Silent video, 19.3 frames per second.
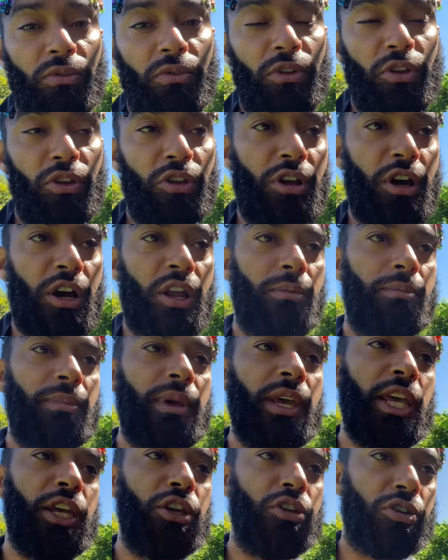You know what I
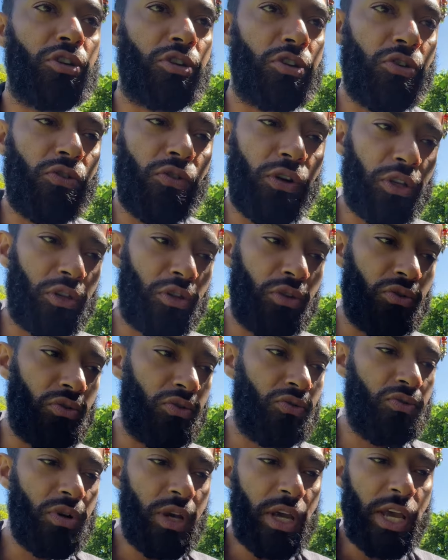mean? You're going
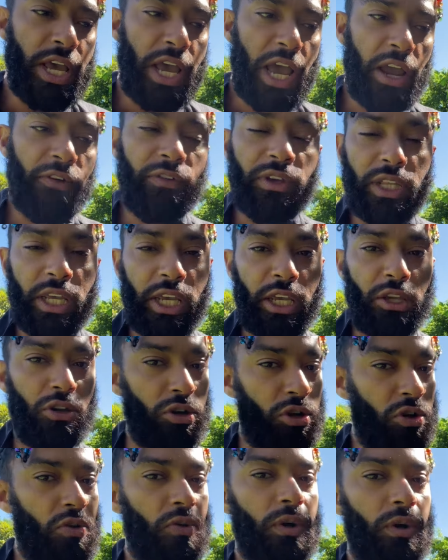through everything you're
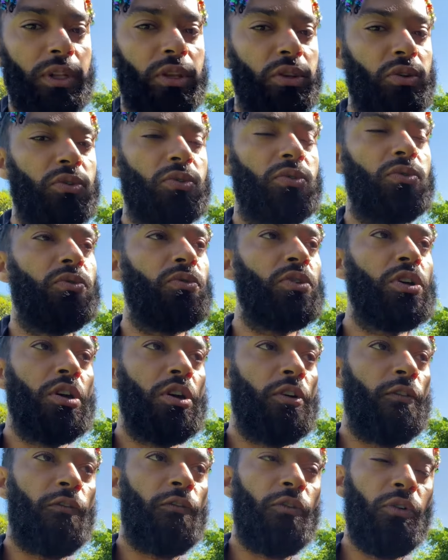going through
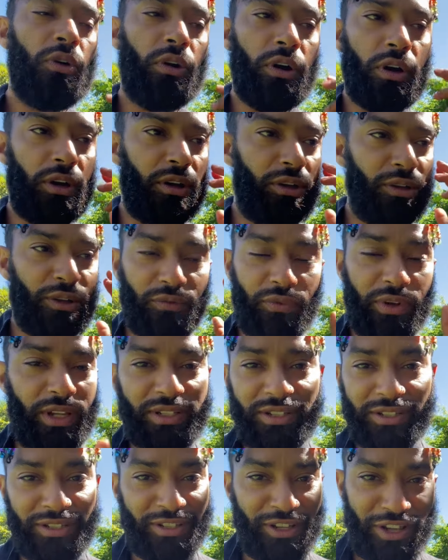for the reasons